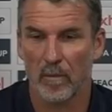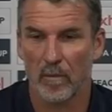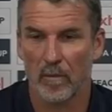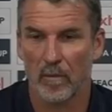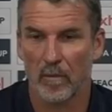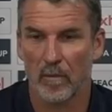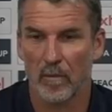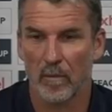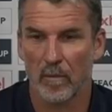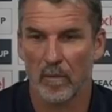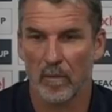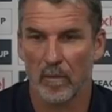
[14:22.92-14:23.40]

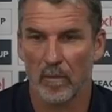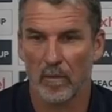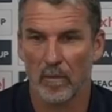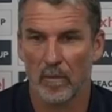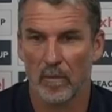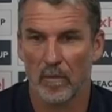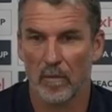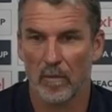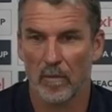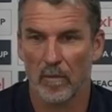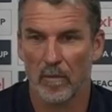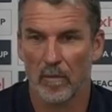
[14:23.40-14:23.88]

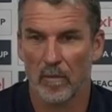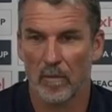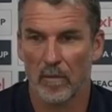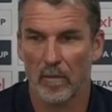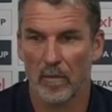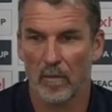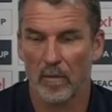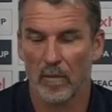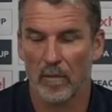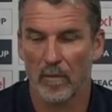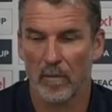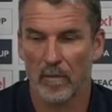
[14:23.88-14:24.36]

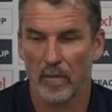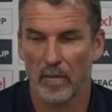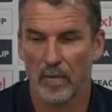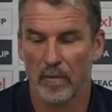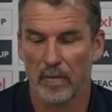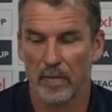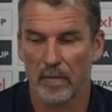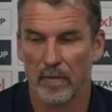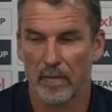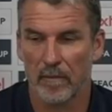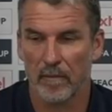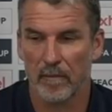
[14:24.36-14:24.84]

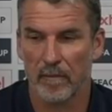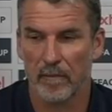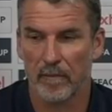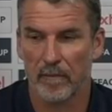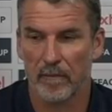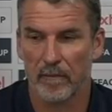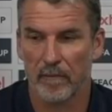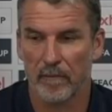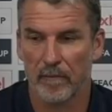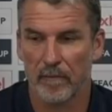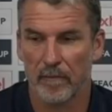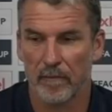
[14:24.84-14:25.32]

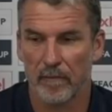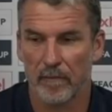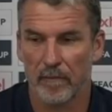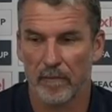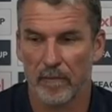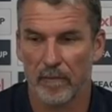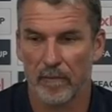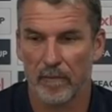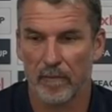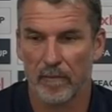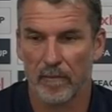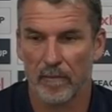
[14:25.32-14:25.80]

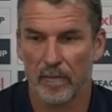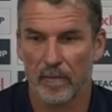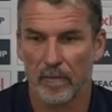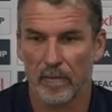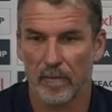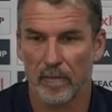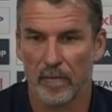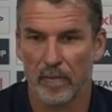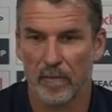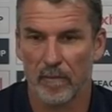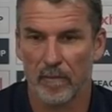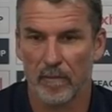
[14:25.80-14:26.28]

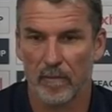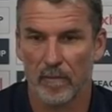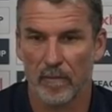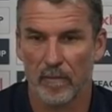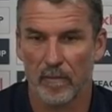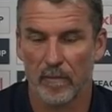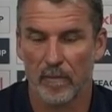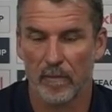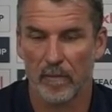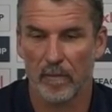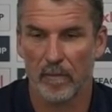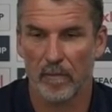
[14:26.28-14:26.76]

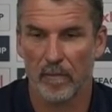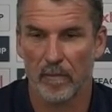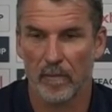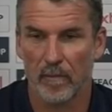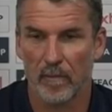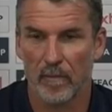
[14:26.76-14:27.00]
(silent)